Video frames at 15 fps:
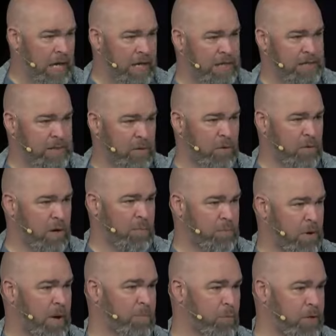think it's
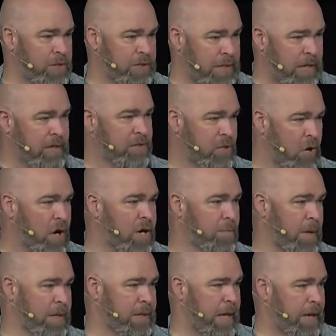appropriate to kind of talk
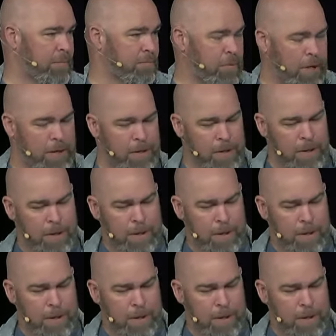about that. But